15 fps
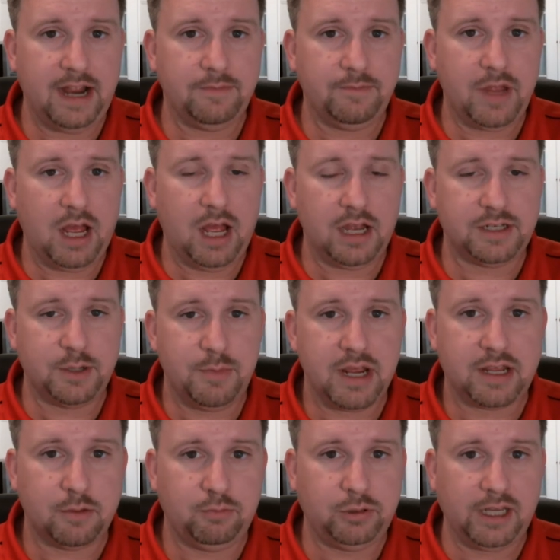that, to
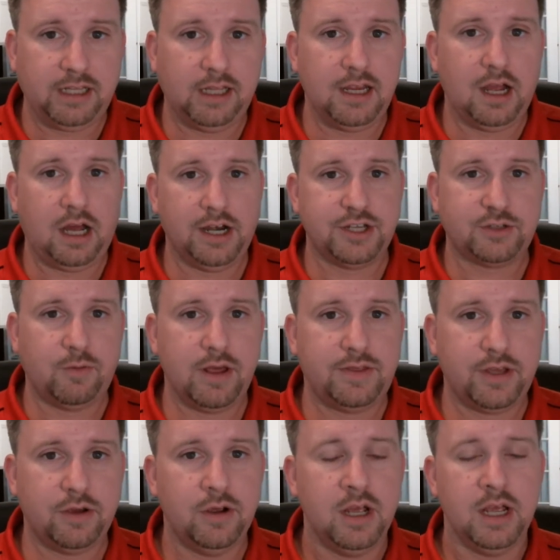be completely honest
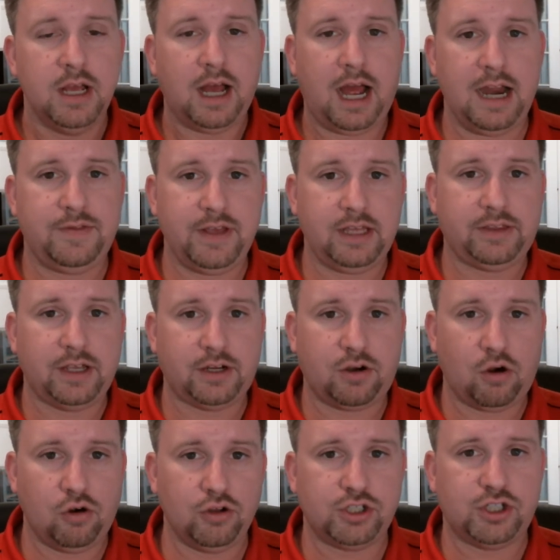with you. I think that
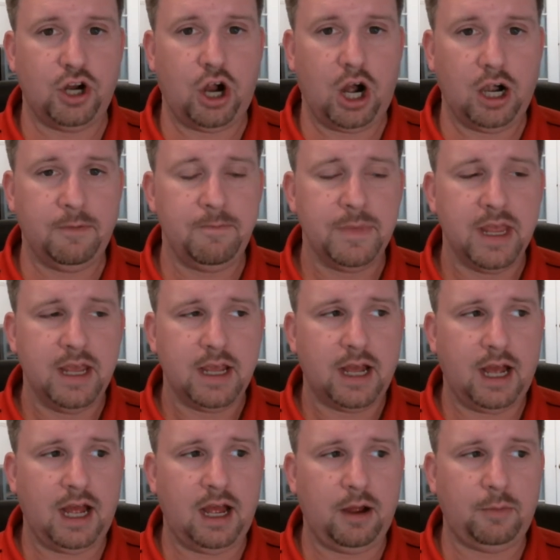Colonel Starr
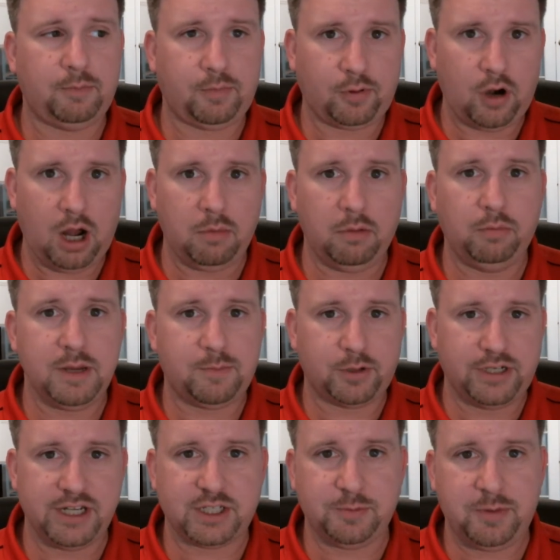probably
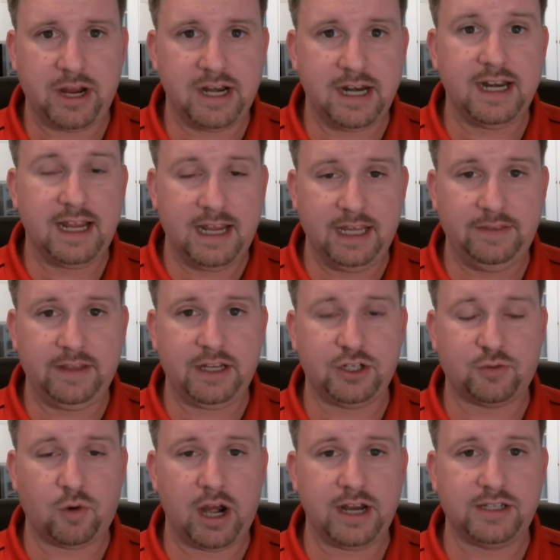participated in
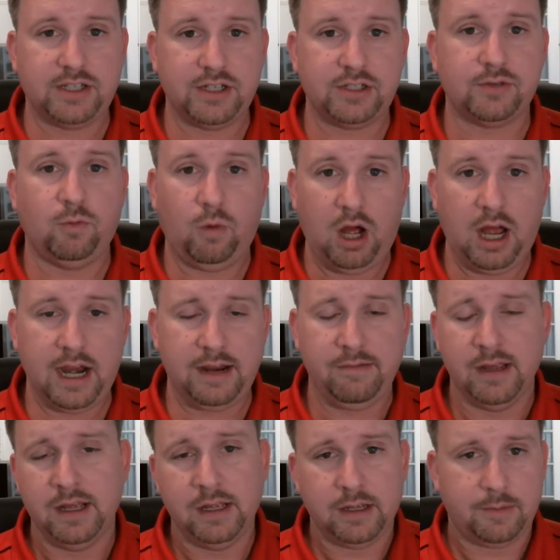these races. Why?
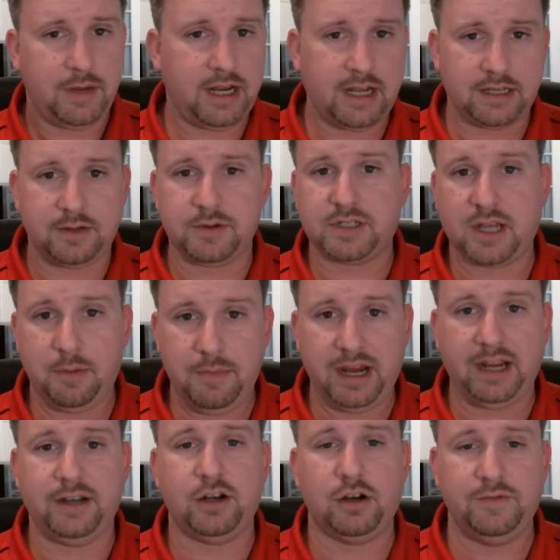Because he was
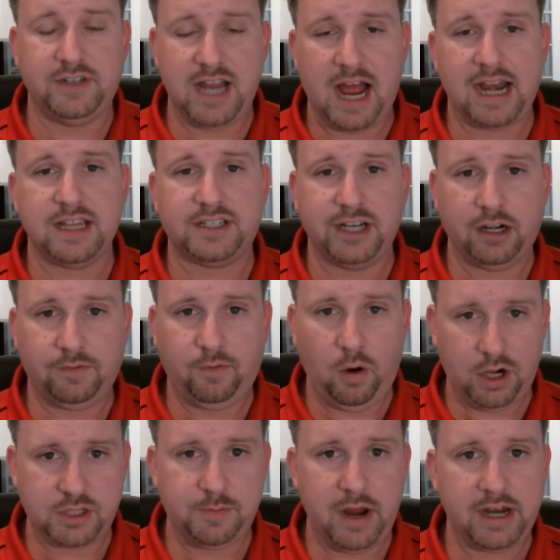commander of Dyess Air
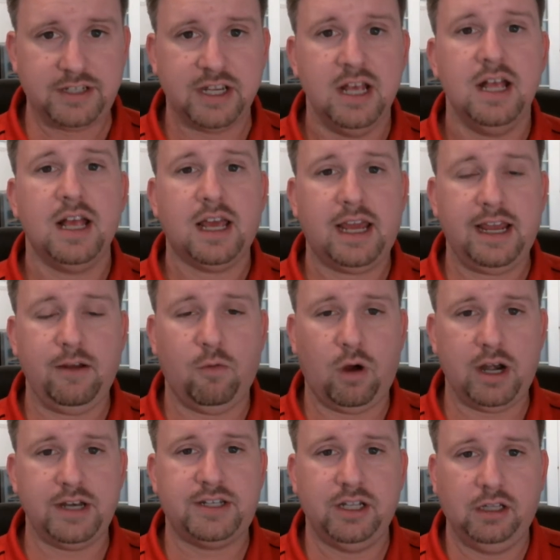Force Base. He
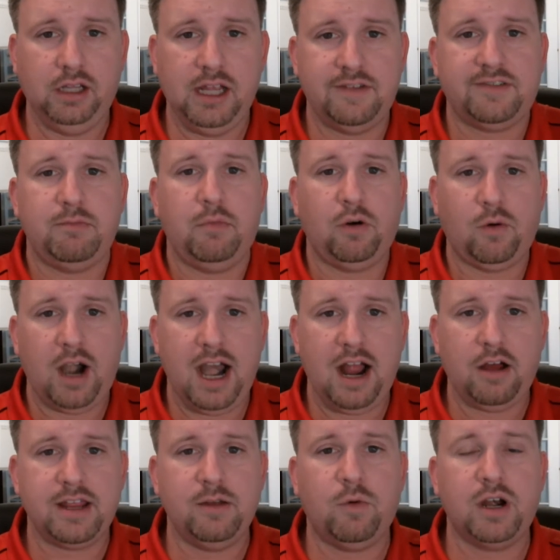wanted to lift
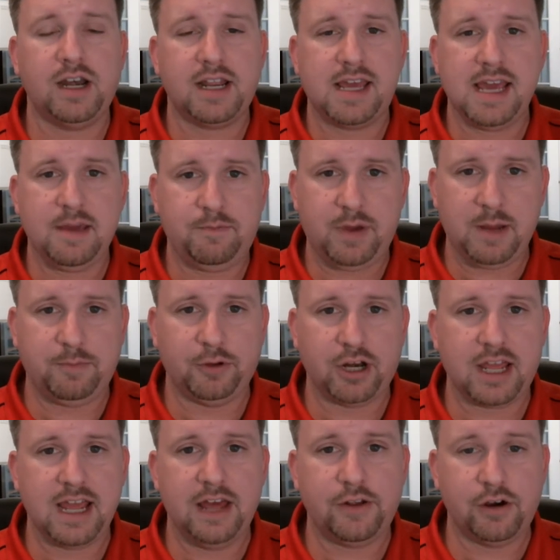morale. He wanted to keep people
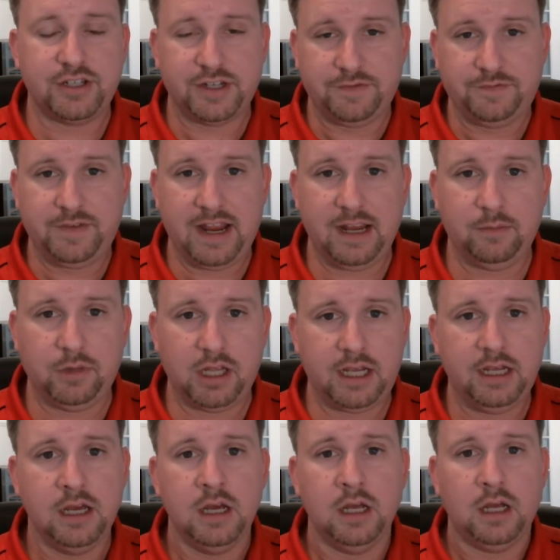together. It's a
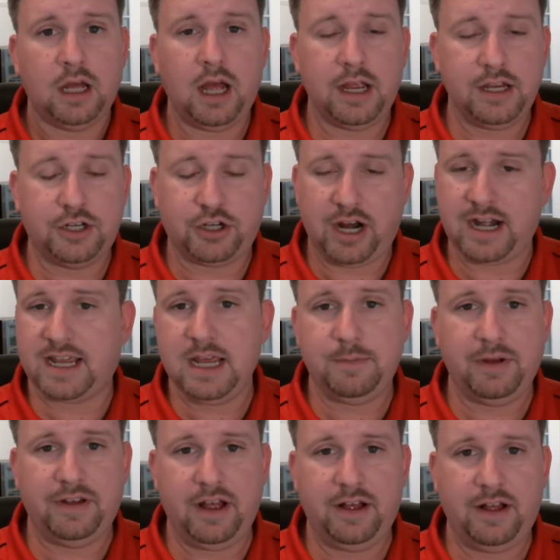family. You try to
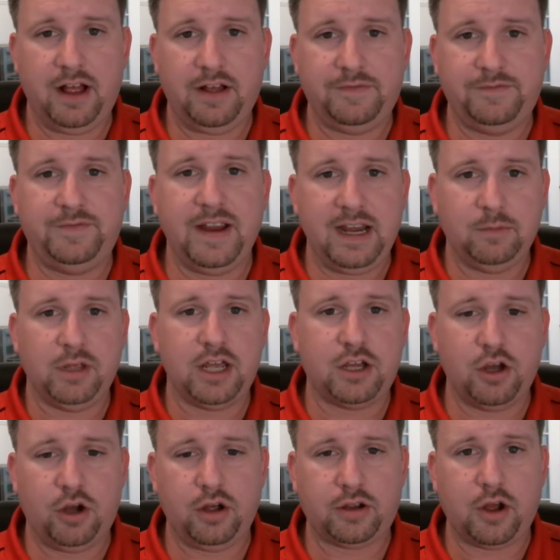keep a family
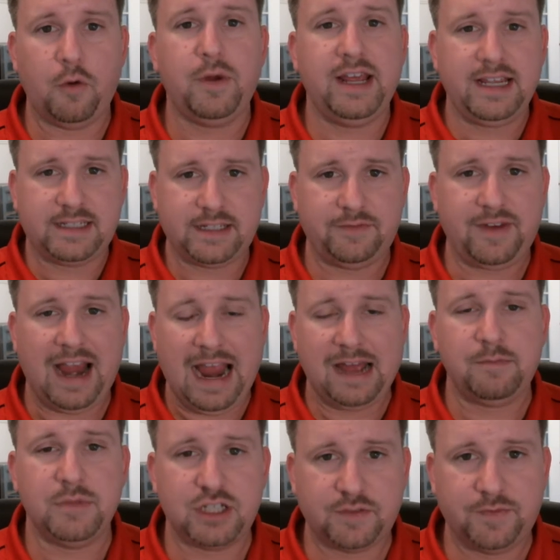cohesive
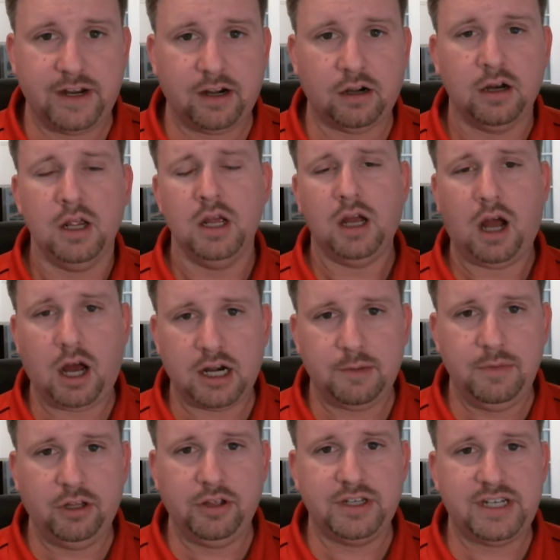atmosphere on
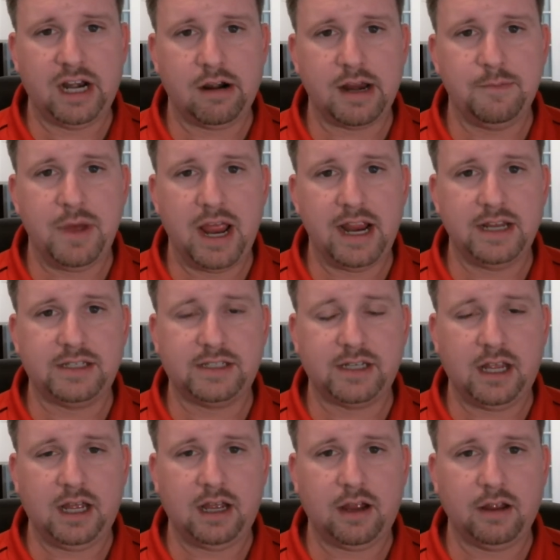a military base,
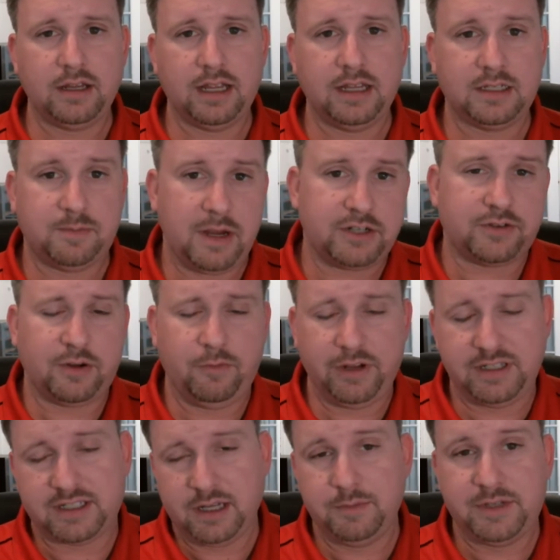especially
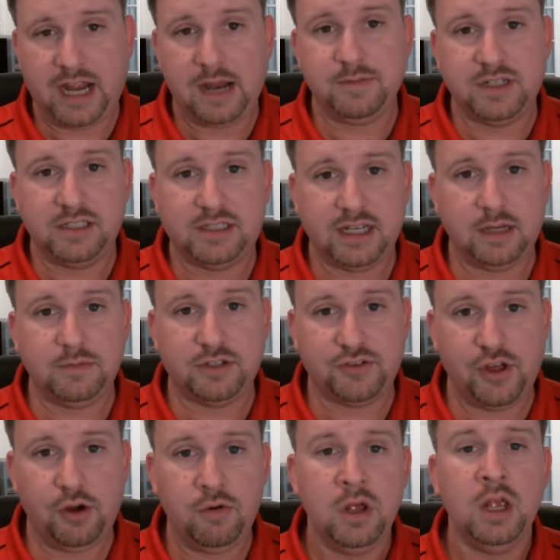when sometimes it seems as
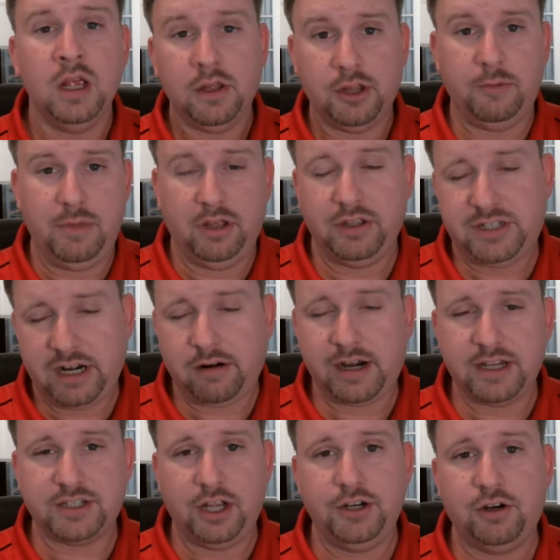though the
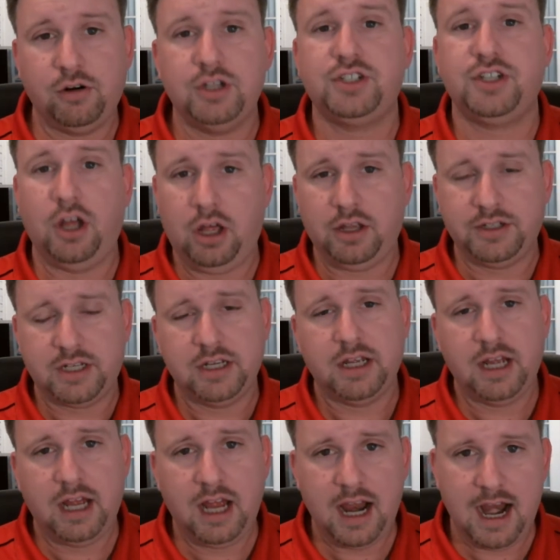military is under assault
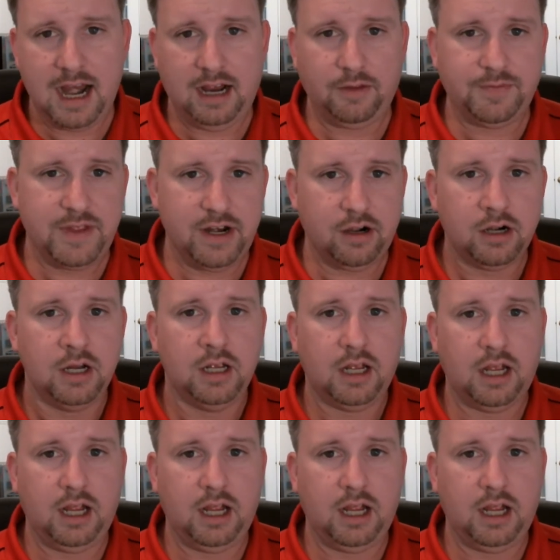out there